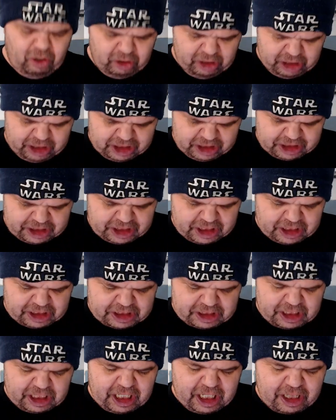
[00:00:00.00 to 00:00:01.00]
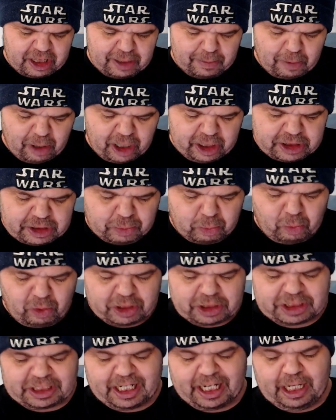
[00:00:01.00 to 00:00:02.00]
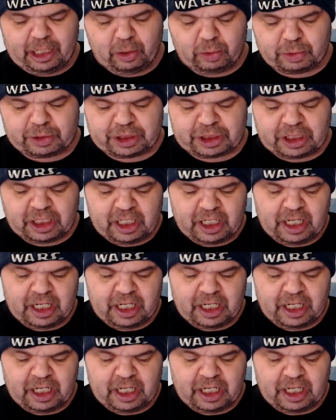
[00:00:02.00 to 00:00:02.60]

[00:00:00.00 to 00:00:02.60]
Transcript: and it says, the mines once housed